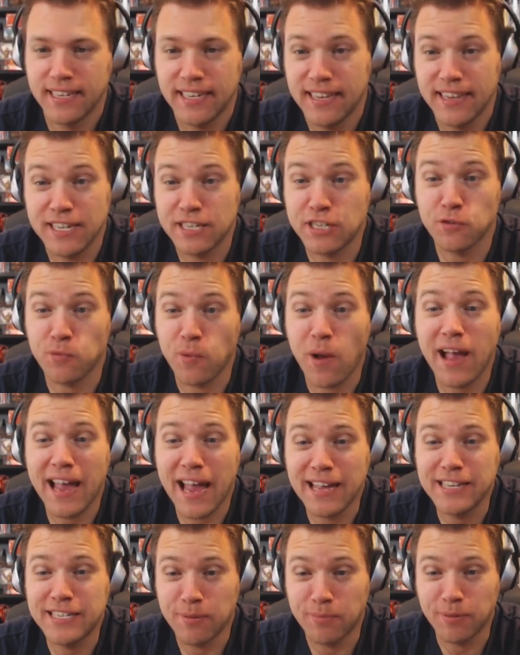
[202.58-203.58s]
this is
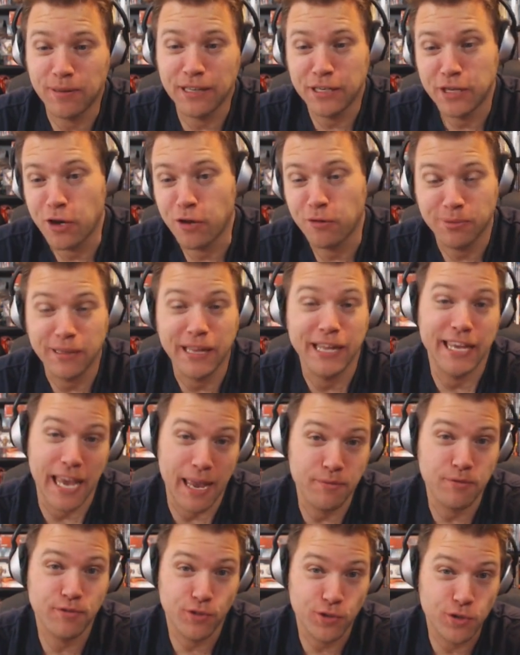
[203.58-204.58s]
why I typically don't play
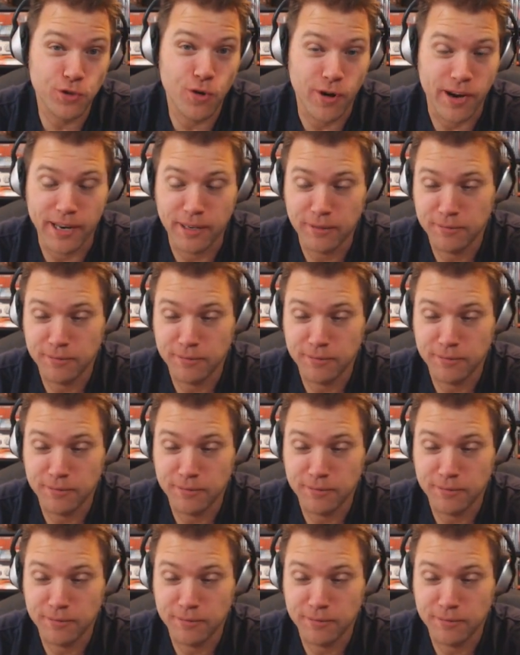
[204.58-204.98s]
games for story.